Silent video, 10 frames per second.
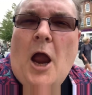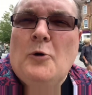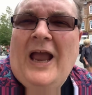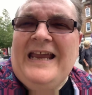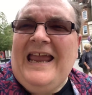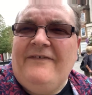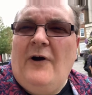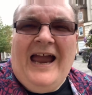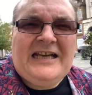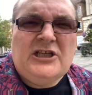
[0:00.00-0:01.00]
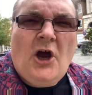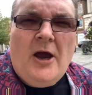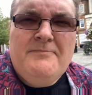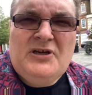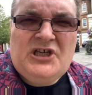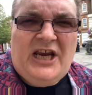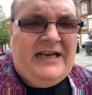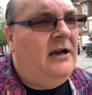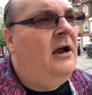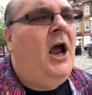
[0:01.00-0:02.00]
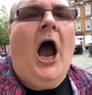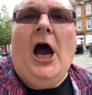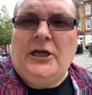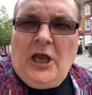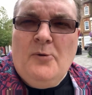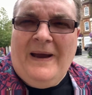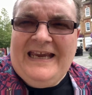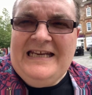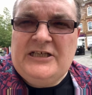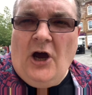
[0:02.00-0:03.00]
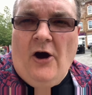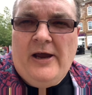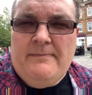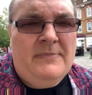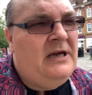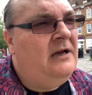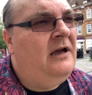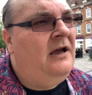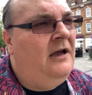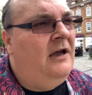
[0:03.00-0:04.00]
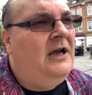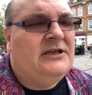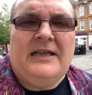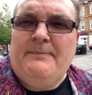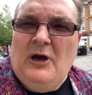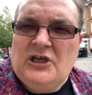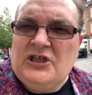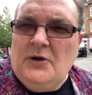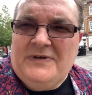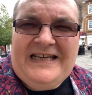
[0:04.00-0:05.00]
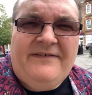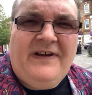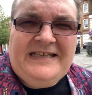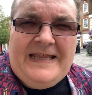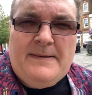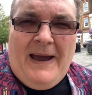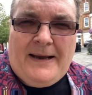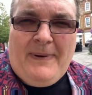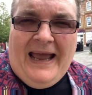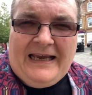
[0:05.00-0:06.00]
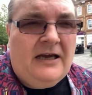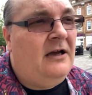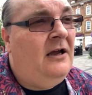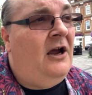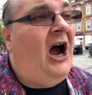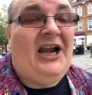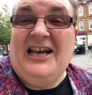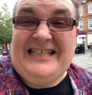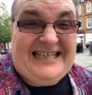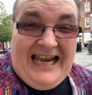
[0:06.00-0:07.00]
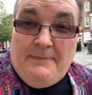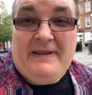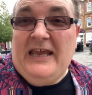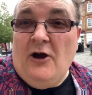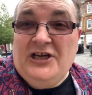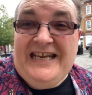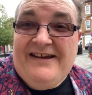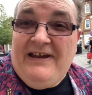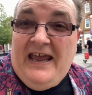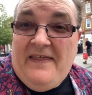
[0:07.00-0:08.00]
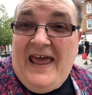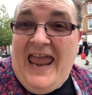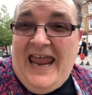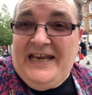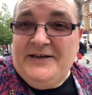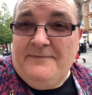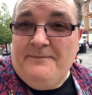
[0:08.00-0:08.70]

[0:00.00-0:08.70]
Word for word: Okay, if I had a time machine, I'd go back in time to the person that was inventing the backpack and I'd slap the idea of it at their head.